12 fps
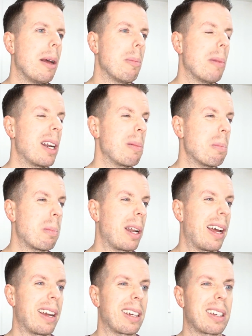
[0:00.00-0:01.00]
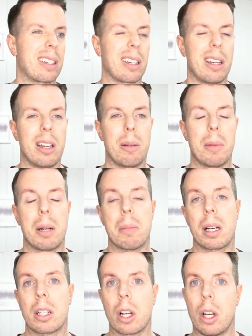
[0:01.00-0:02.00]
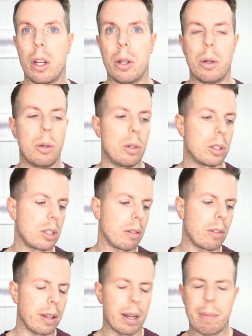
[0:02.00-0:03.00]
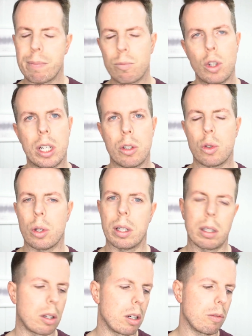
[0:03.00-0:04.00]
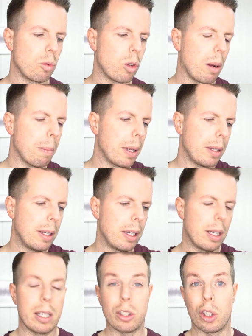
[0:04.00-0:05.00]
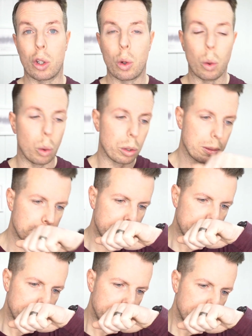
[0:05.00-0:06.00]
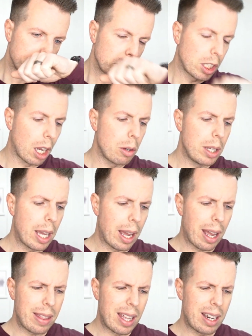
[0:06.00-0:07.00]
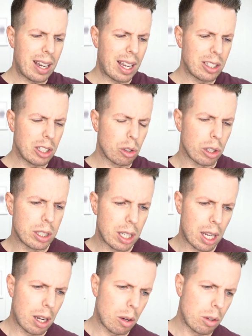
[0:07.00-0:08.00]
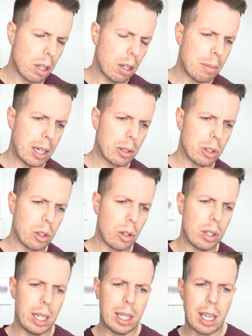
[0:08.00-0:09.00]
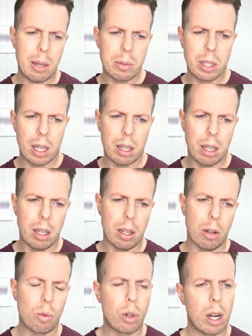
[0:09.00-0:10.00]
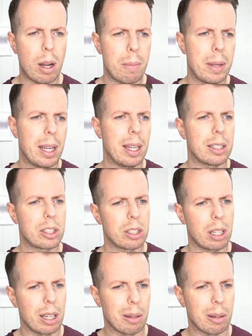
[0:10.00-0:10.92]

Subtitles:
Man in Black Cologne and stuff like that. Really enjoy the kind of rum as an accord. So yeah, and then as it dries down, Halcyon, it keeps that rum, it's